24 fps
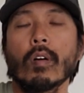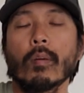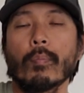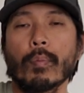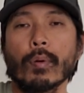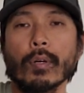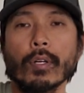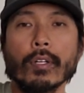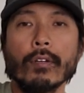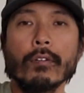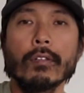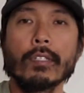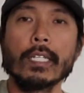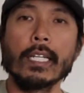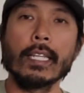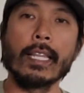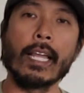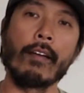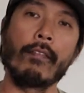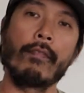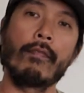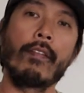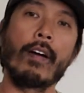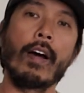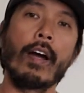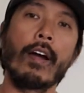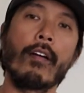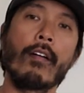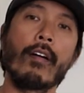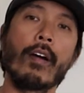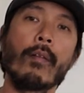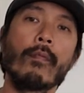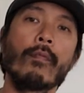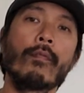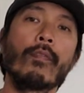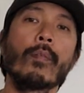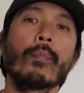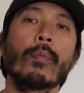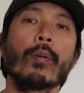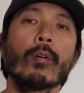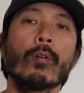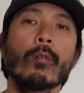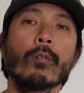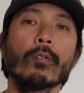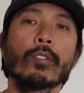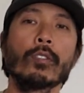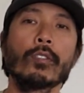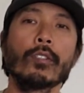producing that firearm from your
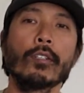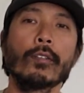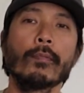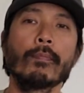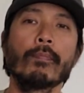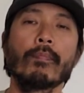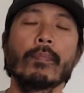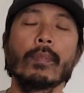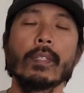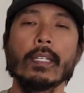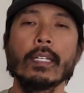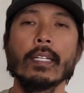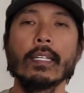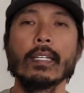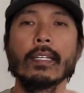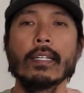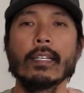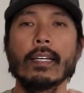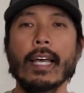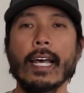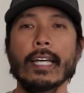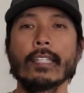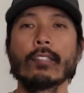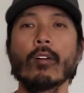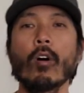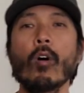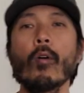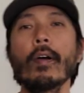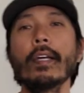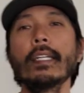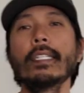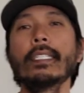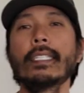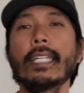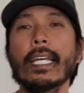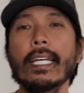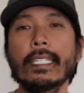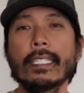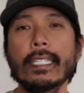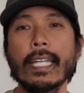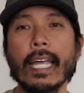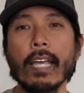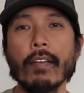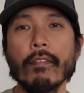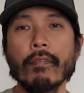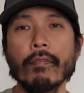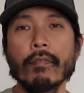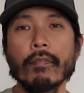holster. As always, stay
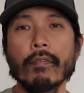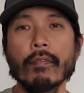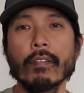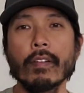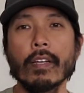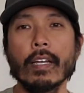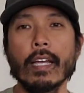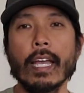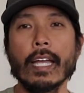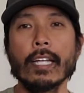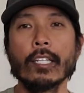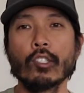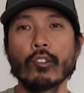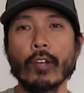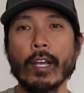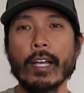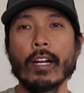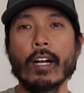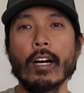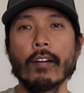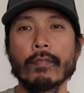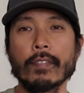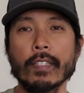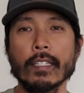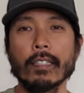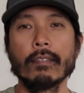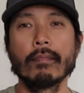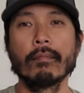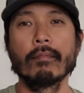safe and train often.